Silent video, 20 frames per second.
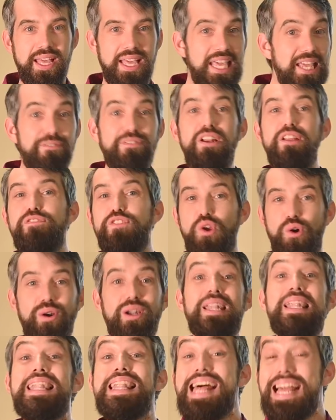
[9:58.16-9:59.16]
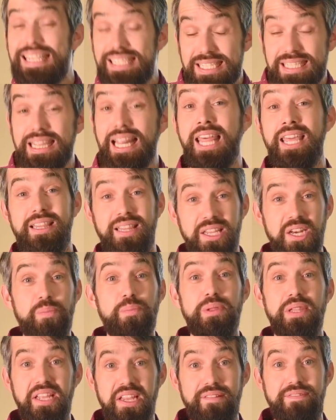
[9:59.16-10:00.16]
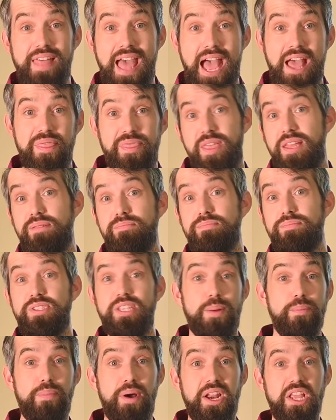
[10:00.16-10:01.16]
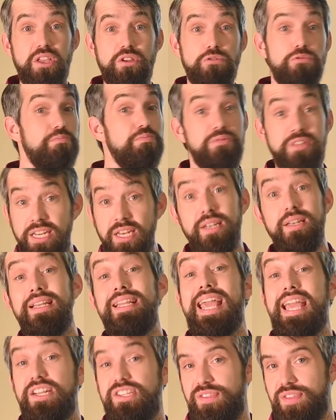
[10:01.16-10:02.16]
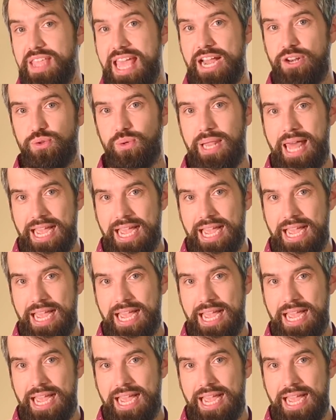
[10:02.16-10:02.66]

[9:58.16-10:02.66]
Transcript: even if you're less likely to believe that than somebody who didn't engage in the actual